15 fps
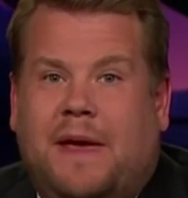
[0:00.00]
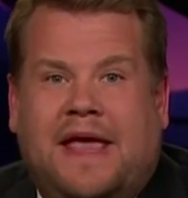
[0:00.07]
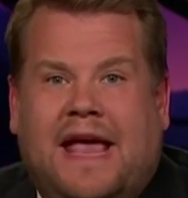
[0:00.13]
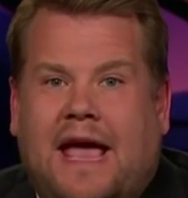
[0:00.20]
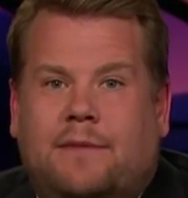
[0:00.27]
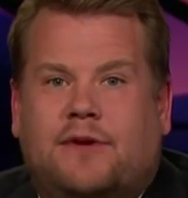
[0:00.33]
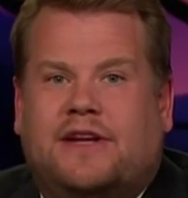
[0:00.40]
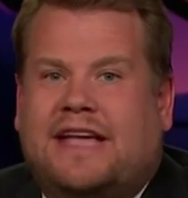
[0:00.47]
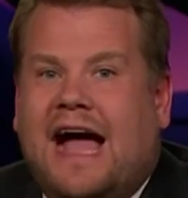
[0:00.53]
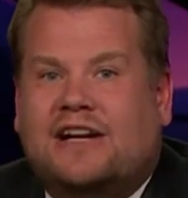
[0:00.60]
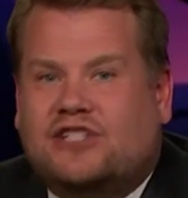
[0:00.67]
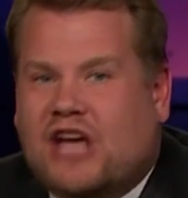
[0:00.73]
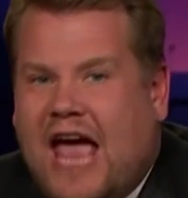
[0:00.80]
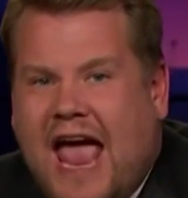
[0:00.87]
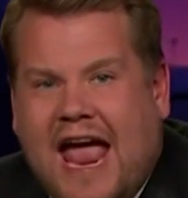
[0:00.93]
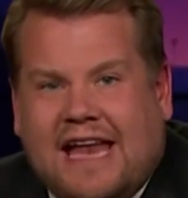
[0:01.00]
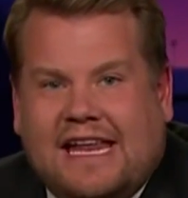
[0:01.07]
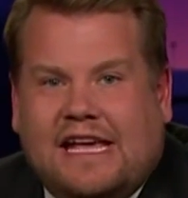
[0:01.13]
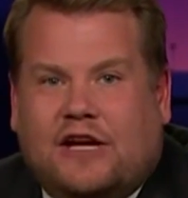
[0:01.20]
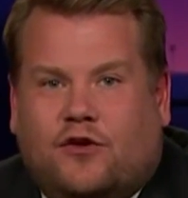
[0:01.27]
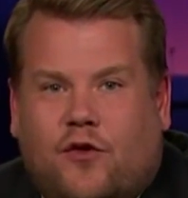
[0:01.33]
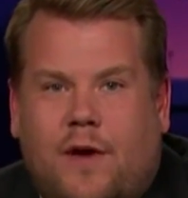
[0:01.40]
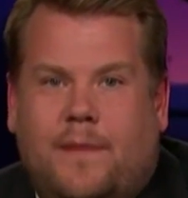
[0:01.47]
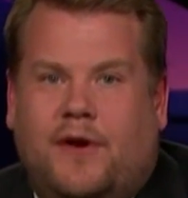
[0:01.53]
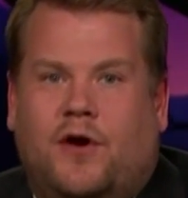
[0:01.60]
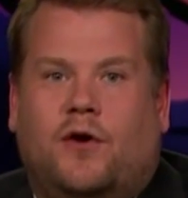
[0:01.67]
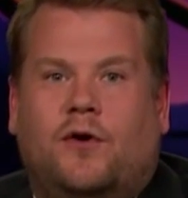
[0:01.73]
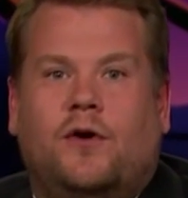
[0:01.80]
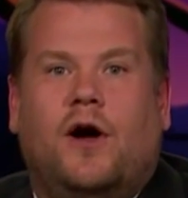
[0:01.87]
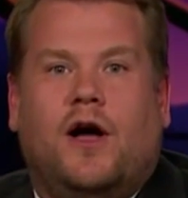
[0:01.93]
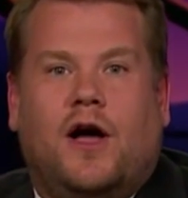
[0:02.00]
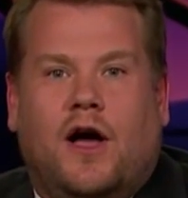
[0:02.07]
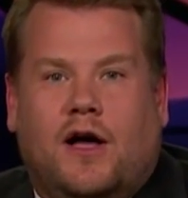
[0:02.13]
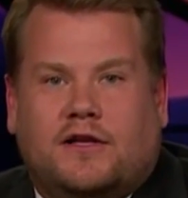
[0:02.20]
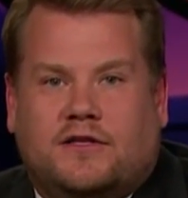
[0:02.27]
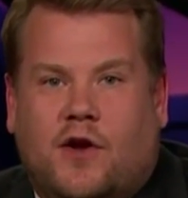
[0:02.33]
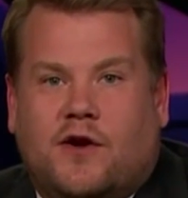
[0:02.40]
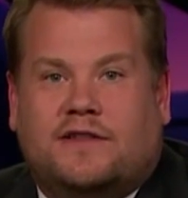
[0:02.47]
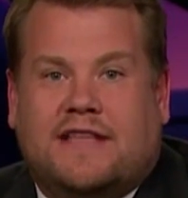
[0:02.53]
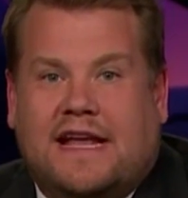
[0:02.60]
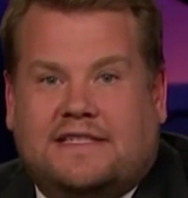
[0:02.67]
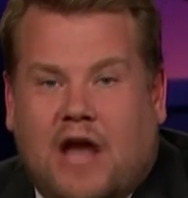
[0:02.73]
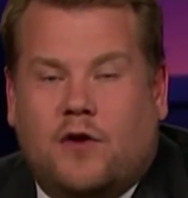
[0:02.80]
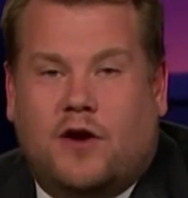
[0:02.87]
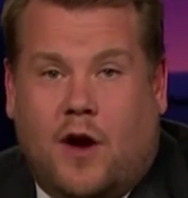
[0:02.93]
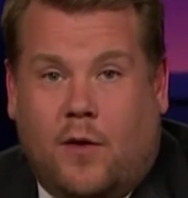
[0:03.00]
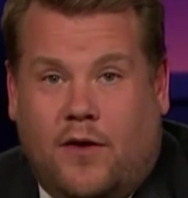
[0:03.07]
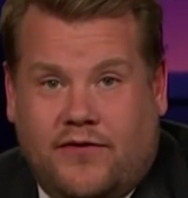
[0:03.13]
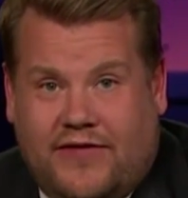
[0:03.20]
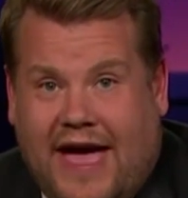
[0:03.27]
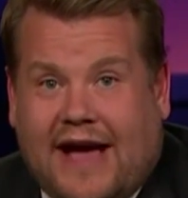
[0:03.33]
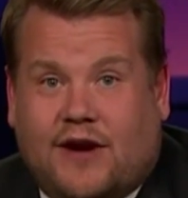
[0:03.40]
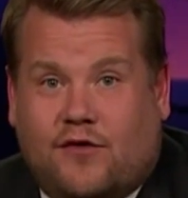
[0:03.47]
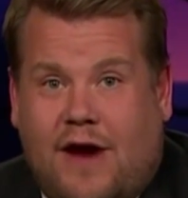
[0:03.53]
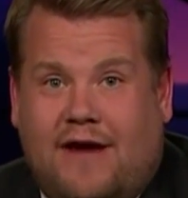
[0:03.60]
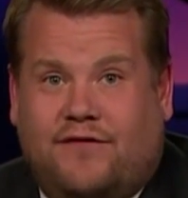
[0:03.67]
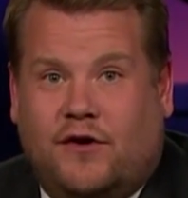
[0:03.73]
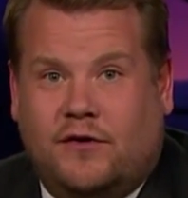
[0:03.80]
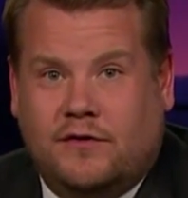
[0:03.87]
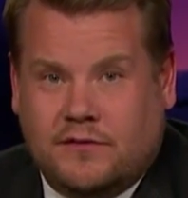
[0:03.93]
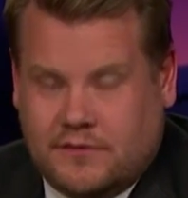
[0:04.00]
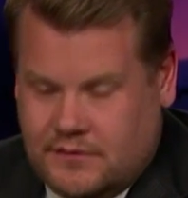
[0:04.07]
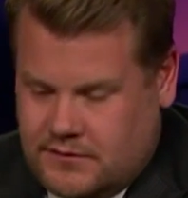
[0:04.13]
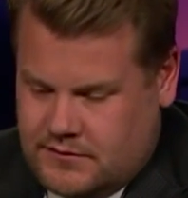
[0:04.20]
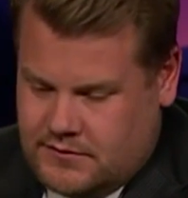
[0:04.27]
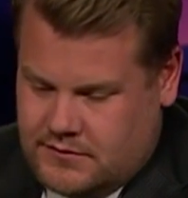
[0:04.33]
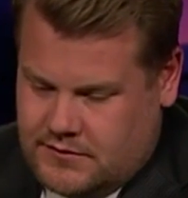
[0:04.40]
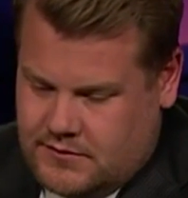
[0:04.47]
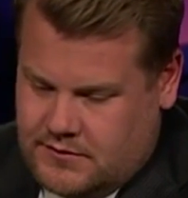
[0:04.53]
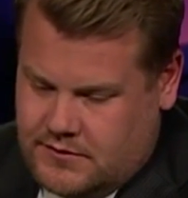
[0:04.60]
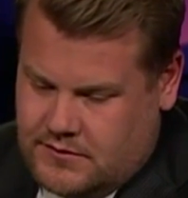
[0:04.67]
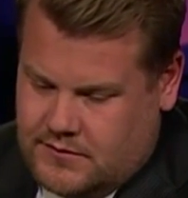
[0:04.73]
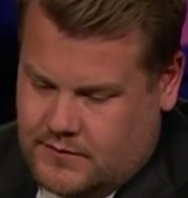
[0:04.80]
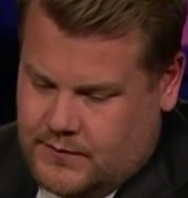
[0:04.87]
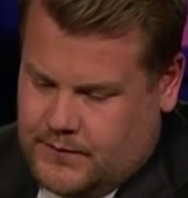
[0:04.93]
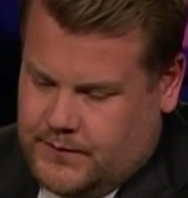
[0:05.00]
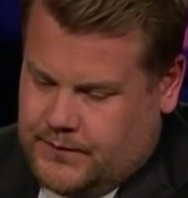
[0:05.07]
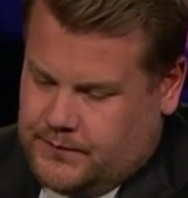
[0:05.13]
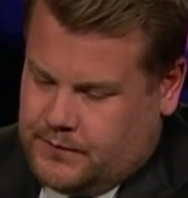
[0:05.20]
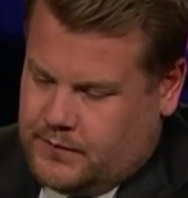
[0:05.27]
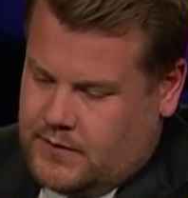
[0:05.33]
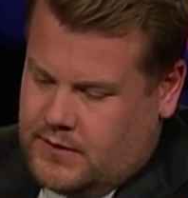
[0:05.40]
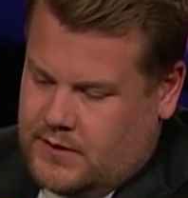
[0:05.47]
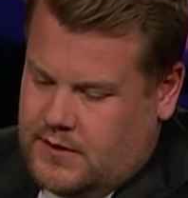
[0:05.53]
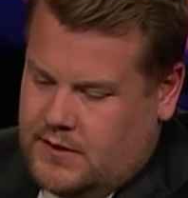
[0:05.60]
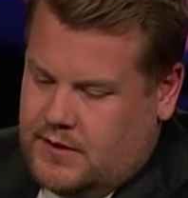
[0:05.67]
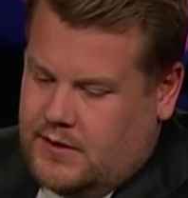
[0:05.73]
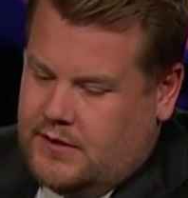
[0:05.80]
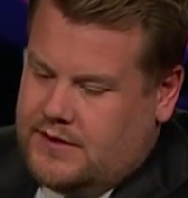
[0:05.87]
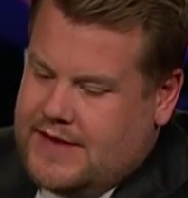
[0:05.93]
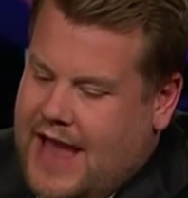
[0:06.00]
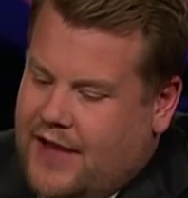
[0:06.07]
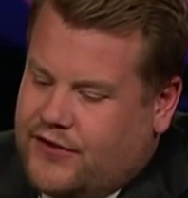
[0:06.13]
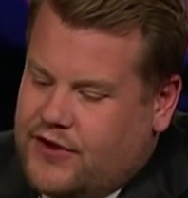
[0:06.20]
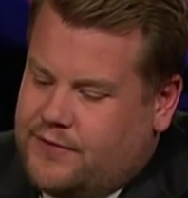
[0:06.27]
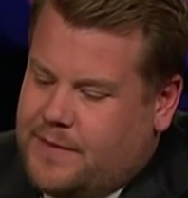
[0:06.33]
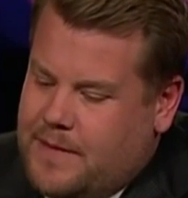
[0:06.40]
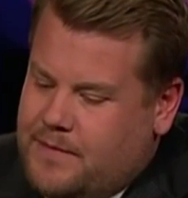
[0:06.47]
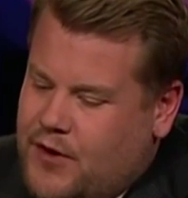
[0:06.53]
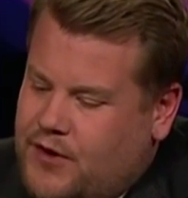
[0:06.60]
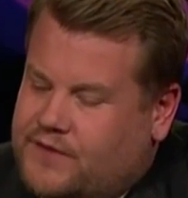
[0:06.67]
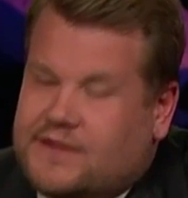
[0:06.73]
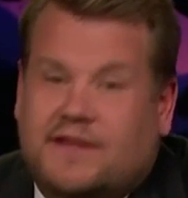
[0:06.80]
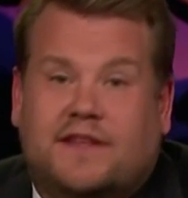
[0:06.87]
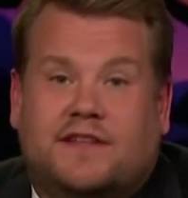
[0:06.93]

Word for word: Okay, now your post has been moved away from the beach, being able to catch any criminal, as long as they don't go on that gravel.